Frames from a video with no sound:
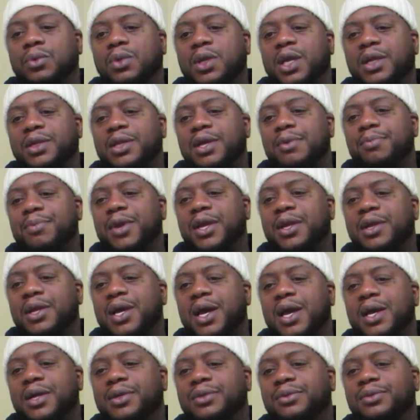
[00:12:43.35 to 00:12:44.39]
that they may
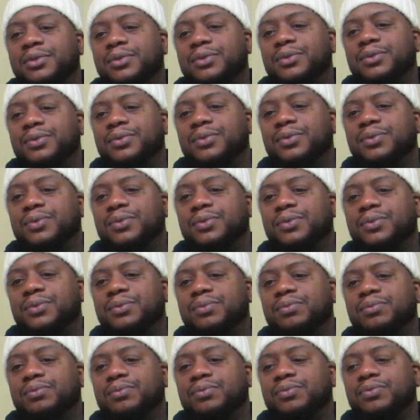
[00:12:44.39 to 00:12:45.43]
not
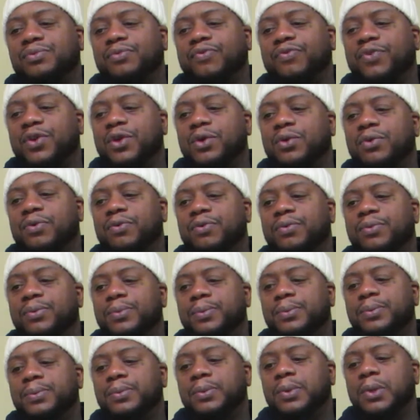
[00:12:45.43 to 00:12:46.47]
feel
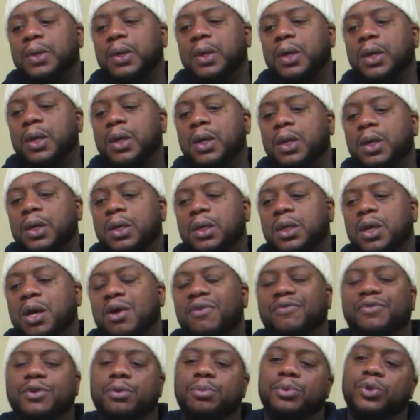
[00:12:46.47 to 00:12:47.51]

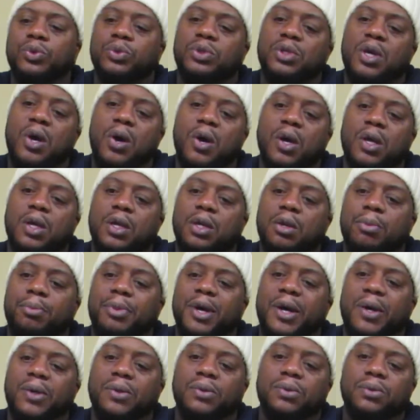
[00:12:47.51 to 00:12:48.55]
comfortable talking
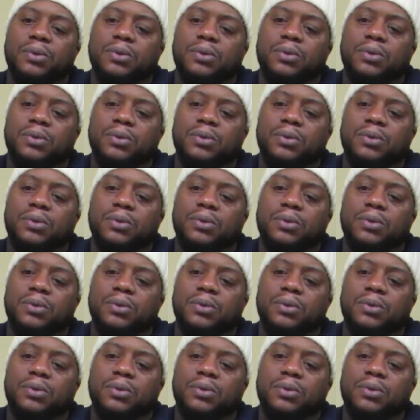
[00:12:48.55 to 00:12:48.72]
about,